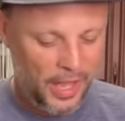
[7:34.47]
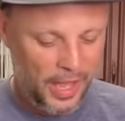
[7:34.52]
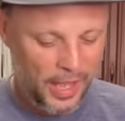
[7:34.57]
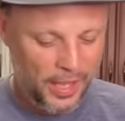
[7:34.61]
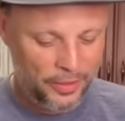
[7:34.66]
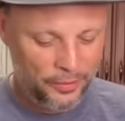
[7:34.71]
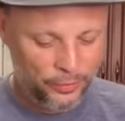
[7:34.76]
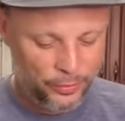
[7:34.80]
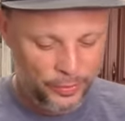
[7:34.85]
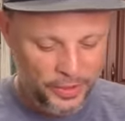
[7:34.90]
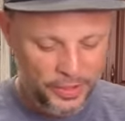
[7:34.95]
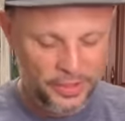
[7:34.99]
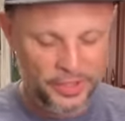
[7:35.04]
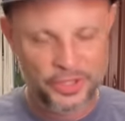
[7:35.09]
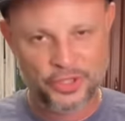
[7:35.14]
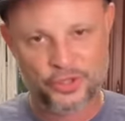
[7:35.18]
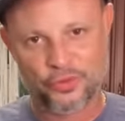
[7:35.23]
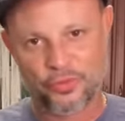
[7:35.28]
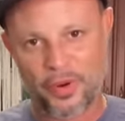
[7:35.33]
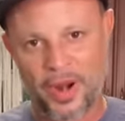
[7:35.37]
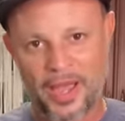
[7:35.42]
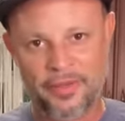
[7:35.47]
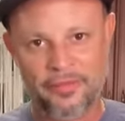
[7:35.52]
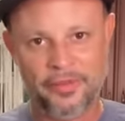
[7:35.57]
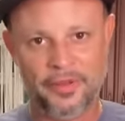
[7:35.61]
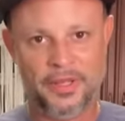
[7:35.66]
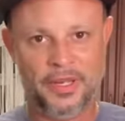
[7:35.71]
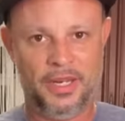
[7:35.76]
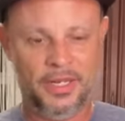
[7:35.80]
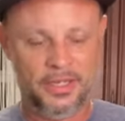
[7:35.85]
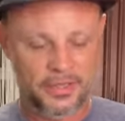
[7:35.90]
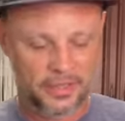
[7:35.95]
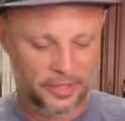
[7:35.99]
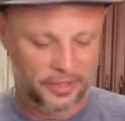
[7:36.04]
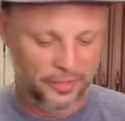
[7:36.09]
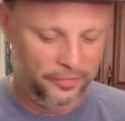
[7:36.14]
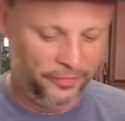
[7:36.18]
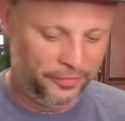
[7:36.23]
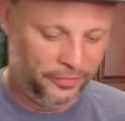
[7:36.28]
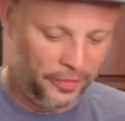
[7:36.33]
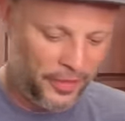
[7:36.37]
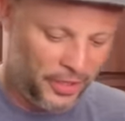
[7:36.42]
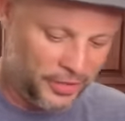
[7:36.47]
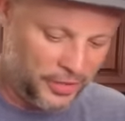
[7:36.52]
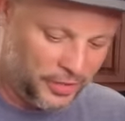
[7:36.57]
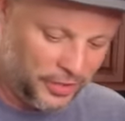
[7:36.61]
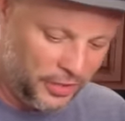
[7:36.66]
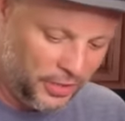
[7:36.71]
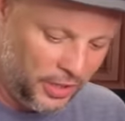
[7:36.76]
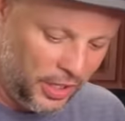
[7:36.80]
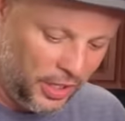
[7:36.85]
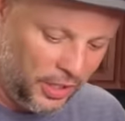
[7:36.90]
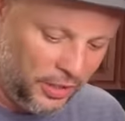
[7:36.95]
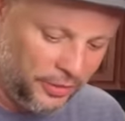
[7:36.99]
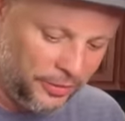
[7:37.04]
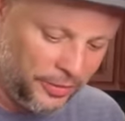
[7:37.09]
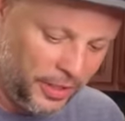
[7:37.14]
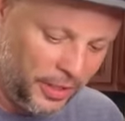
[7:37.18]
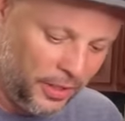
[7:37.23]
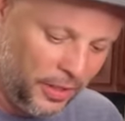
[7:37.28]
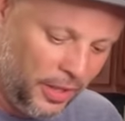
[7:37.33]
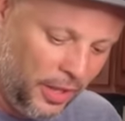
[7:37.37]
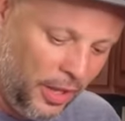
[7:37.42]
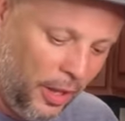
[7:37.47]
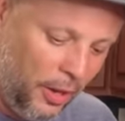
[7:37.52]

and really drive it into the fish, the coloring.